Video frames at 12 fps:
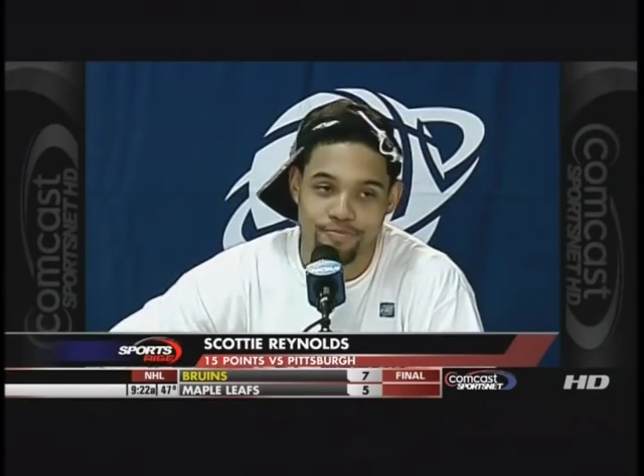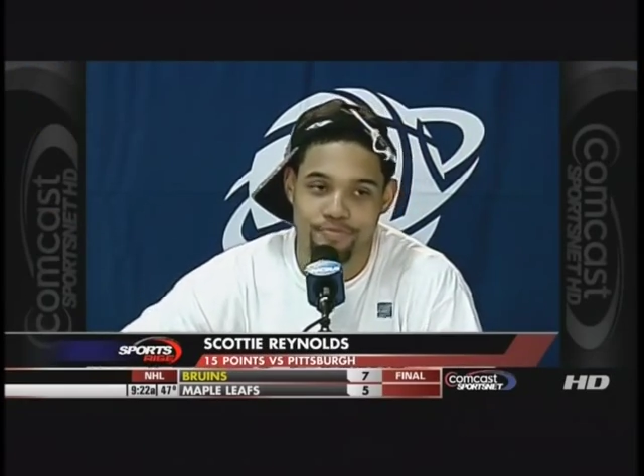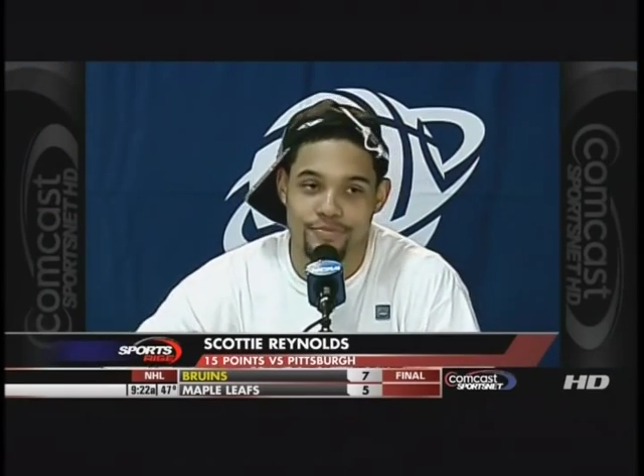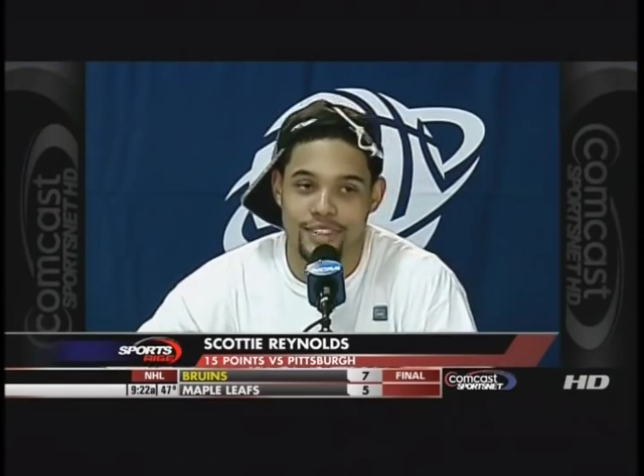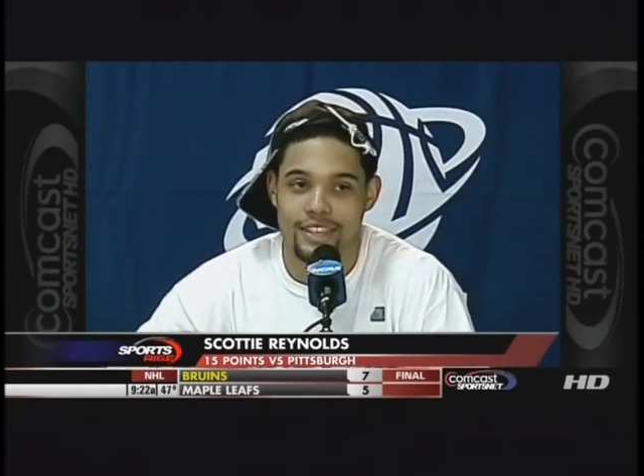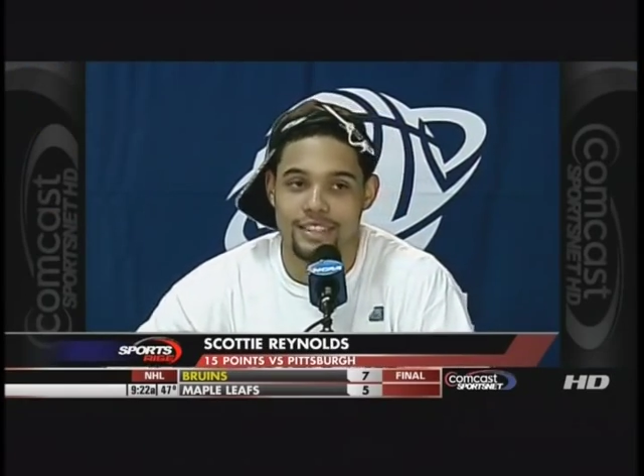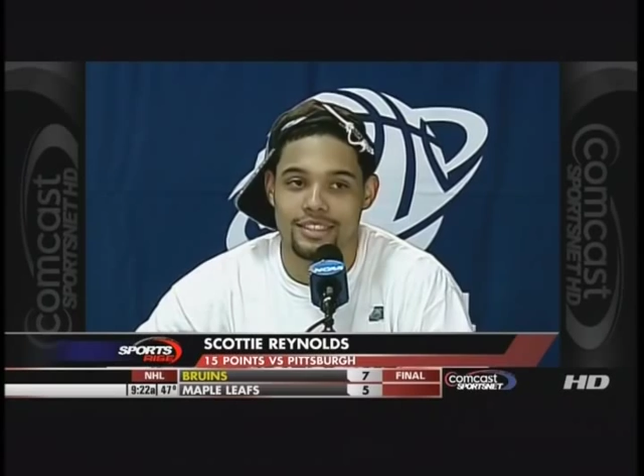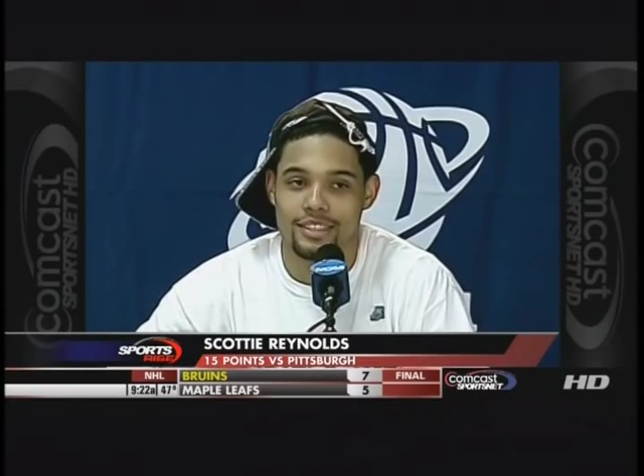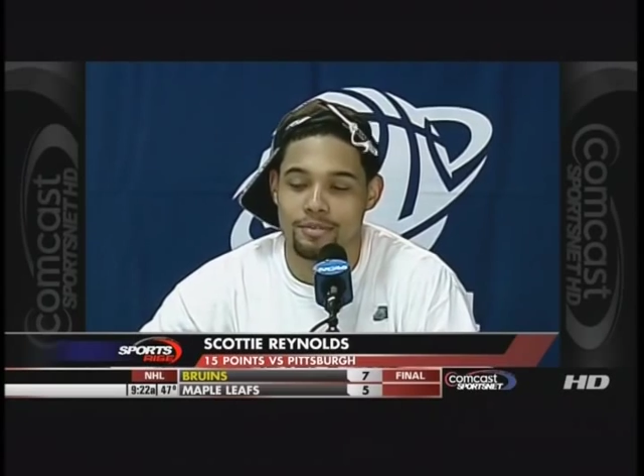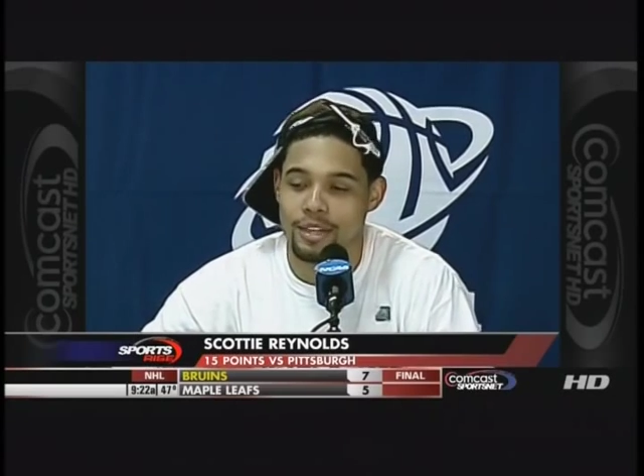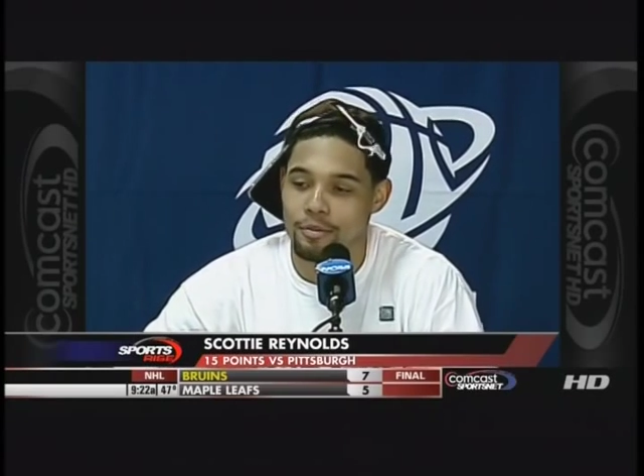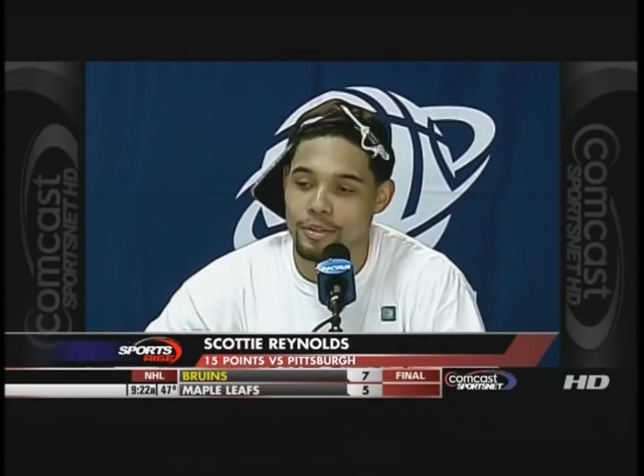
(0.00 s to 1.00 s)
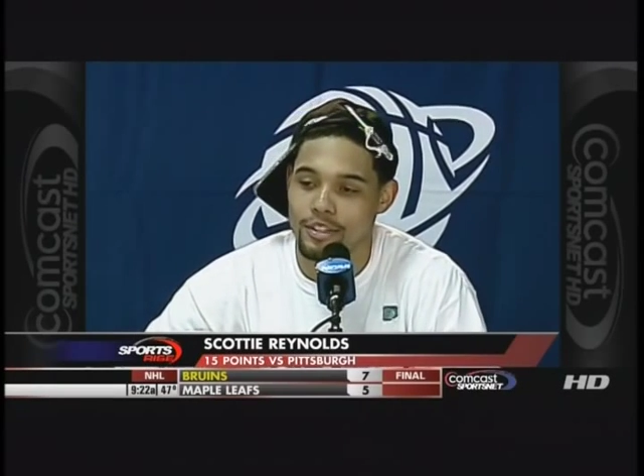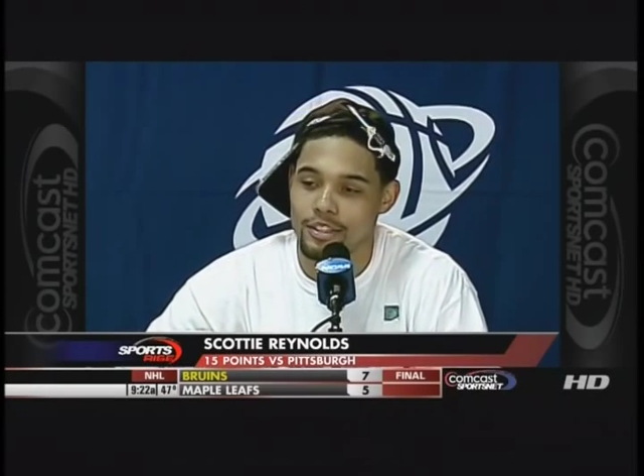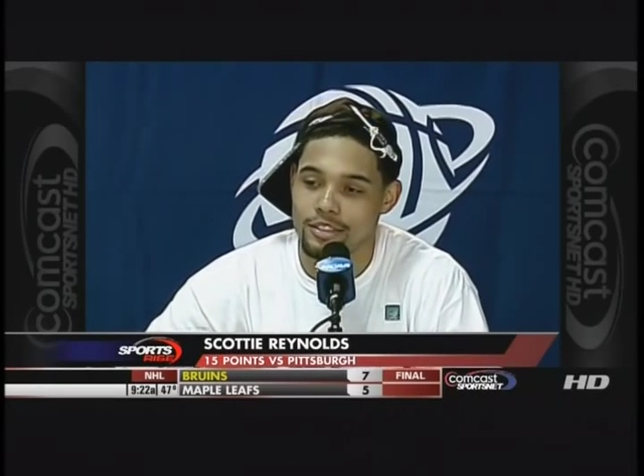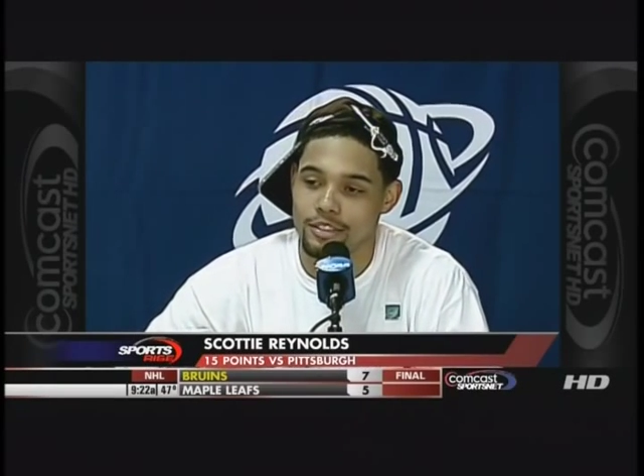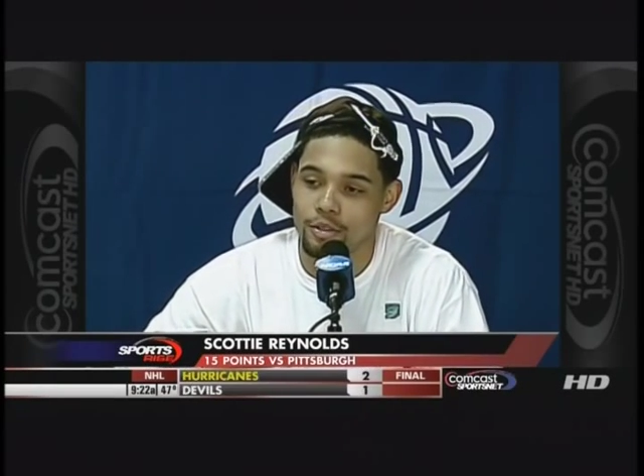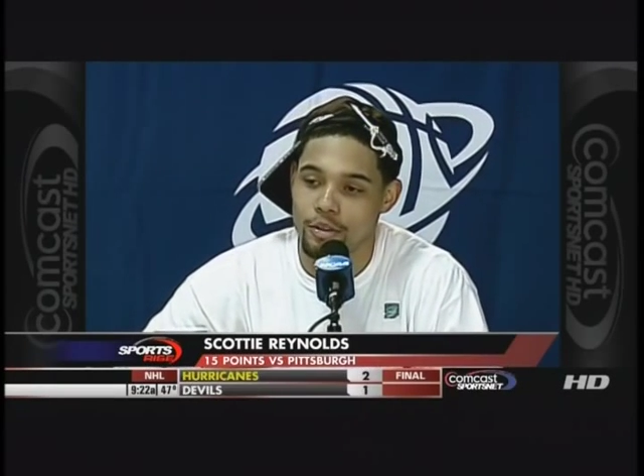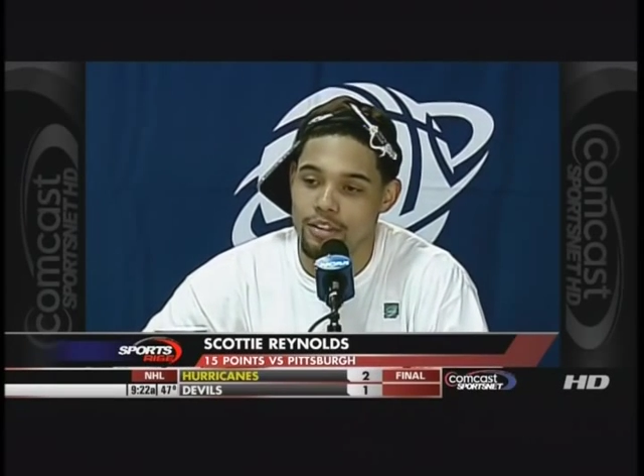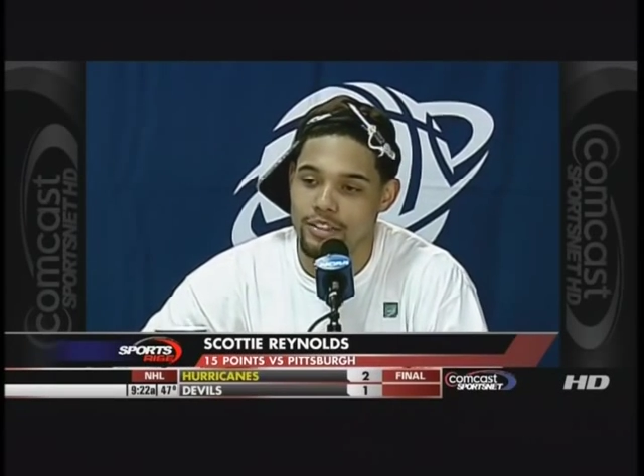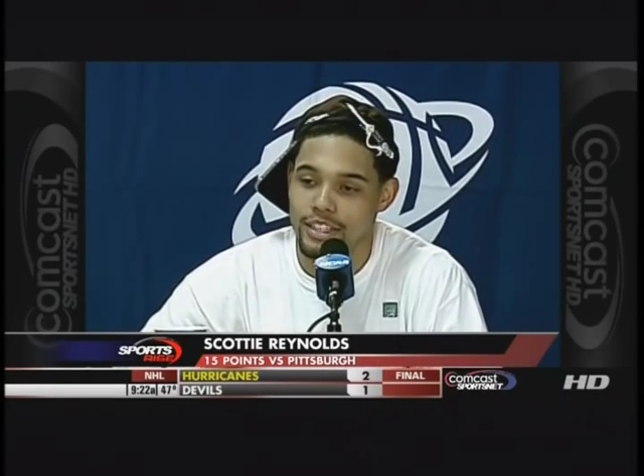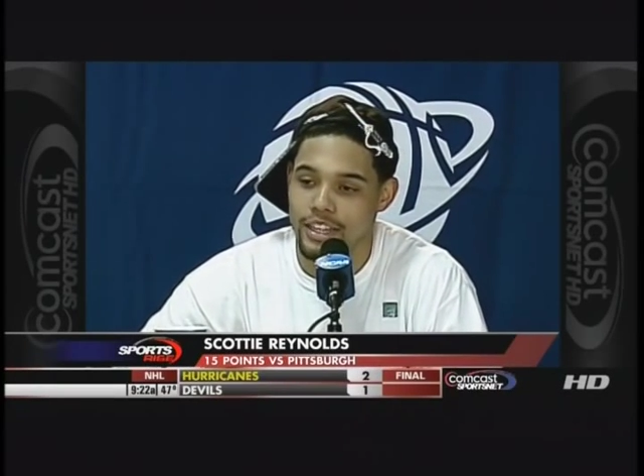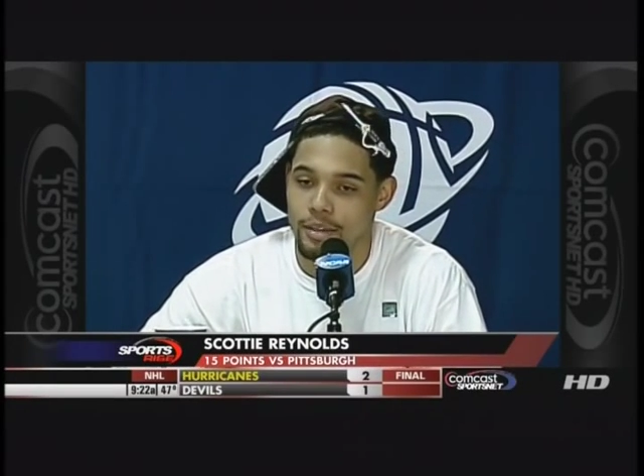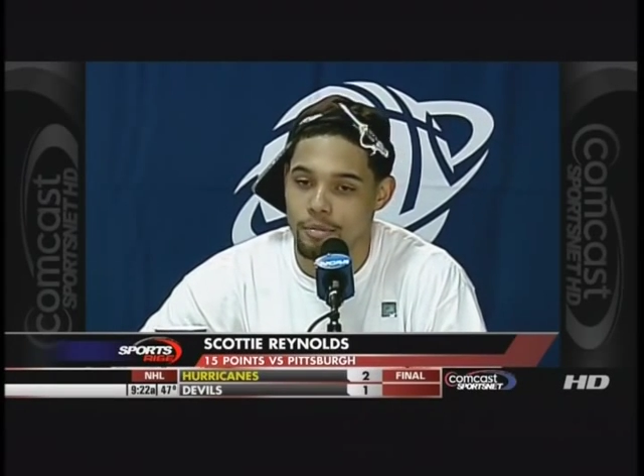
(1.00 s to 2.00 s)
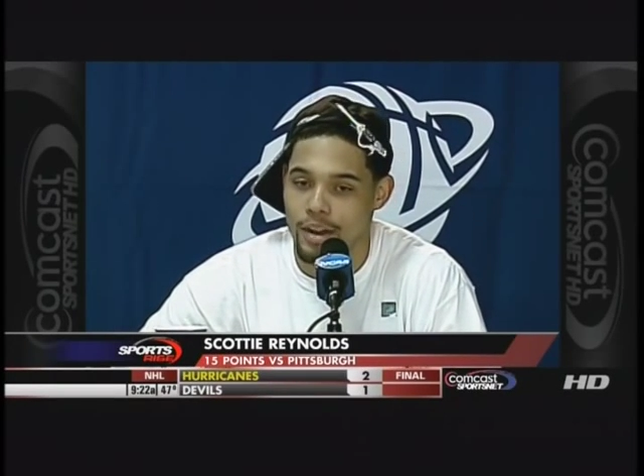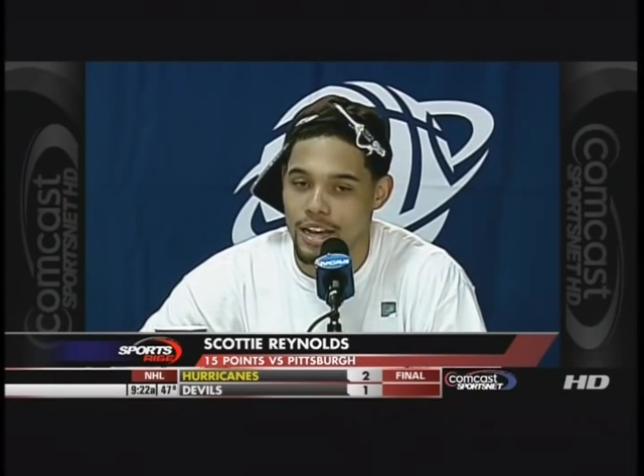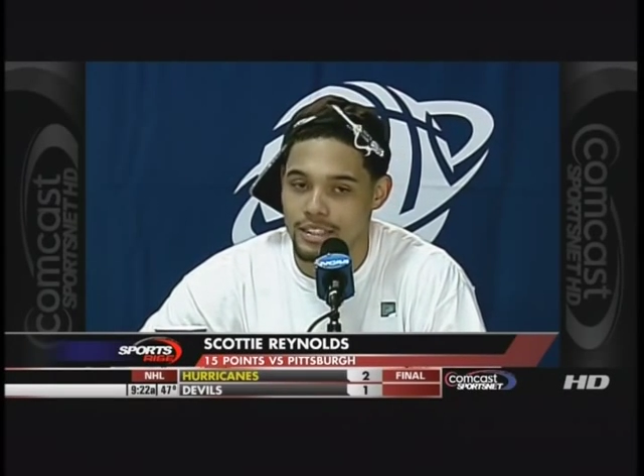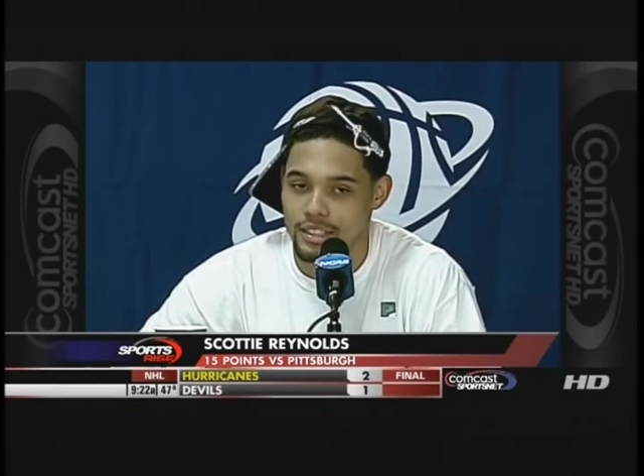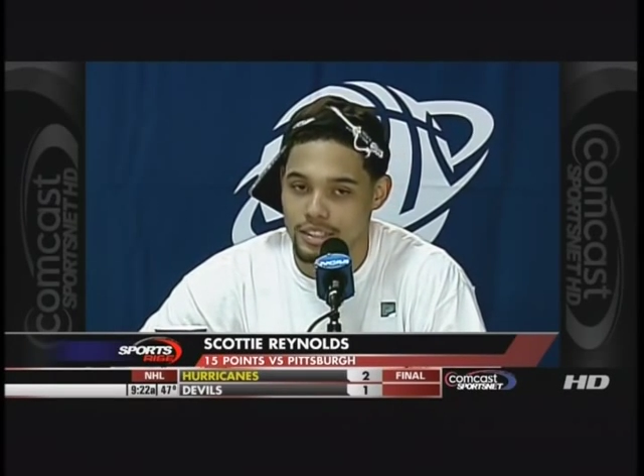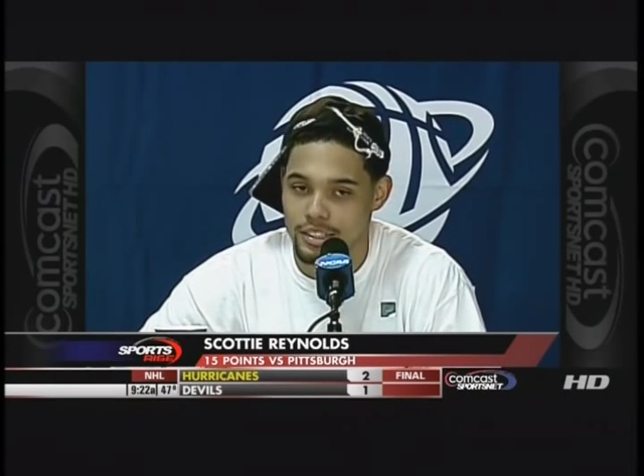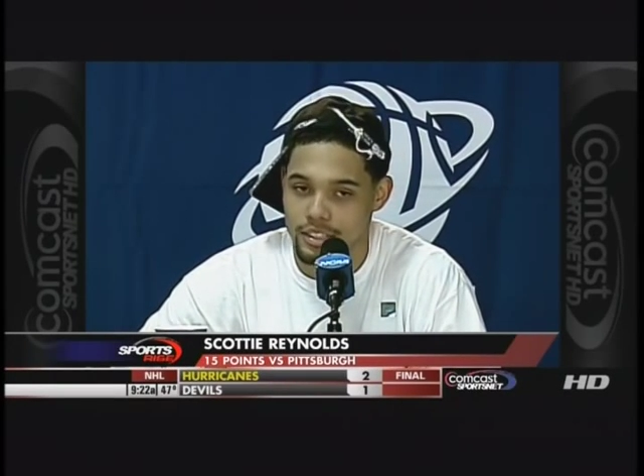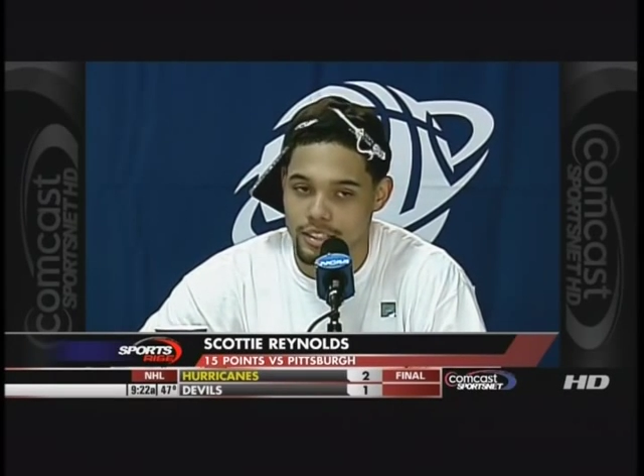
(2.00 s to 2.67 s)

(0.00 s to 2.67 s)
It's something that we do every day in practice.